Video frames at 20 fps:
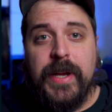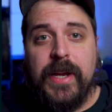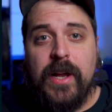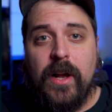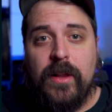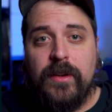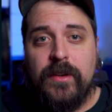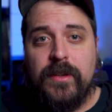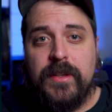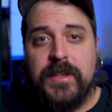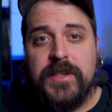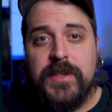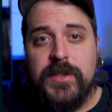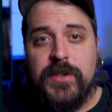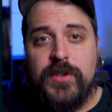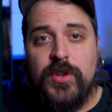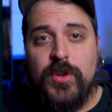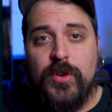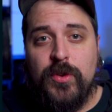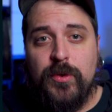colorless
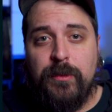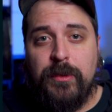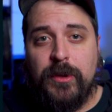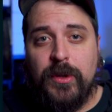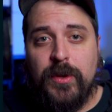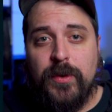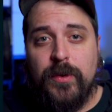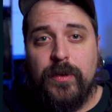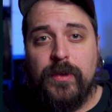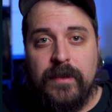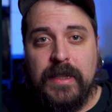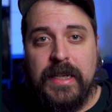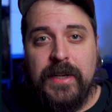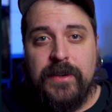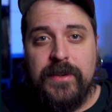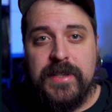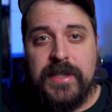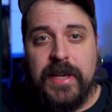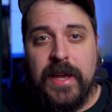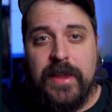and 2 blue,
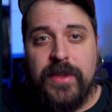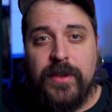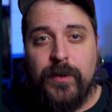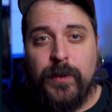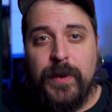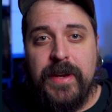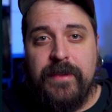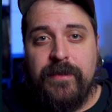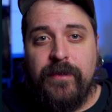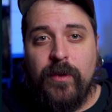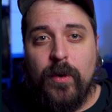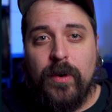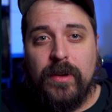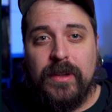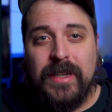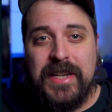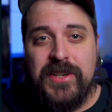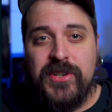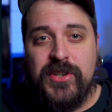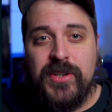Leer is a 3/4
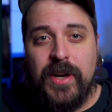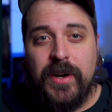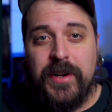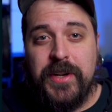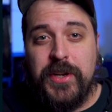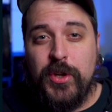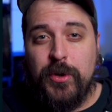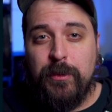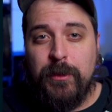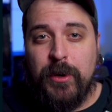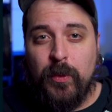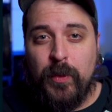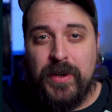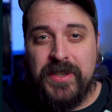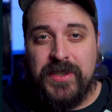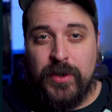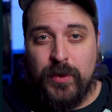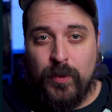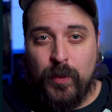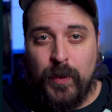legendary human
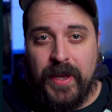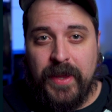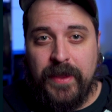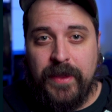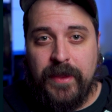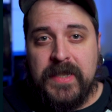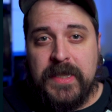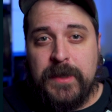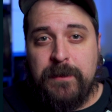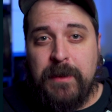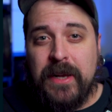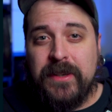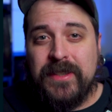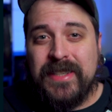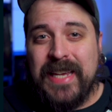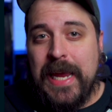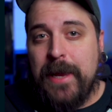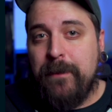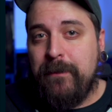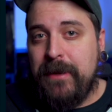wizard with
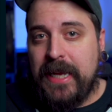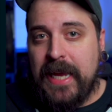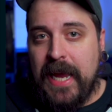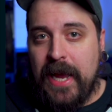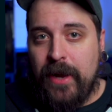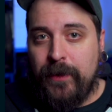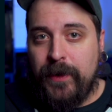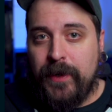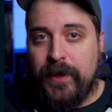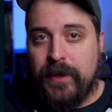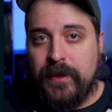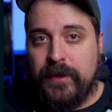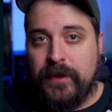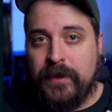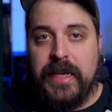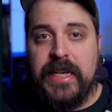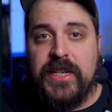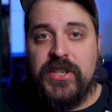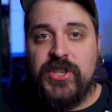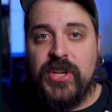spells can't be countered.
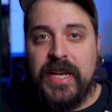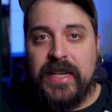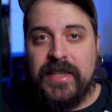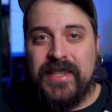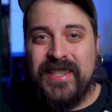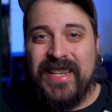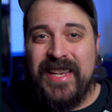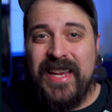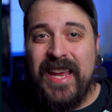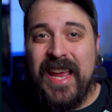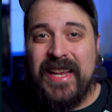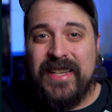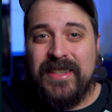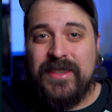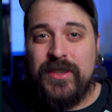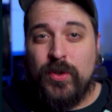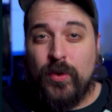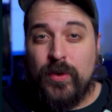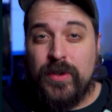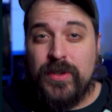Each instant
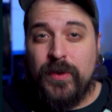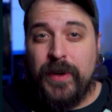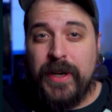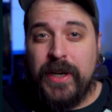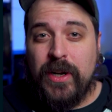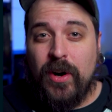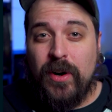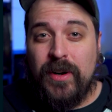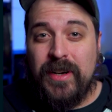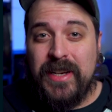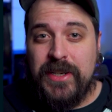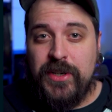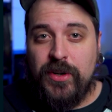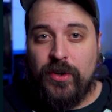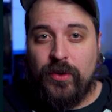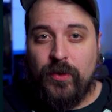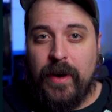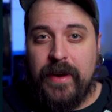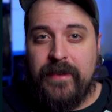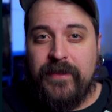and sorcery card in
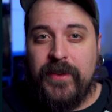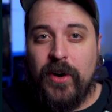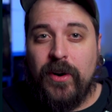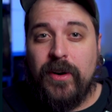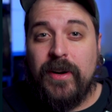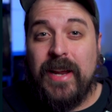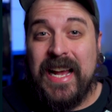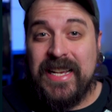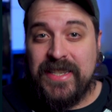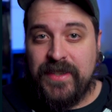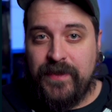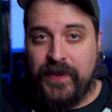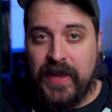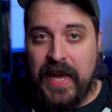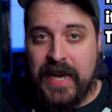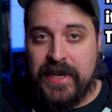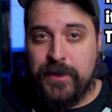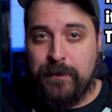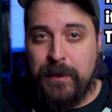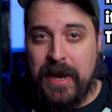your graveyard has
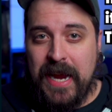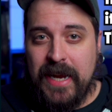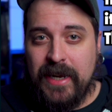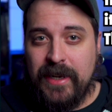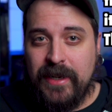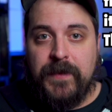flashback,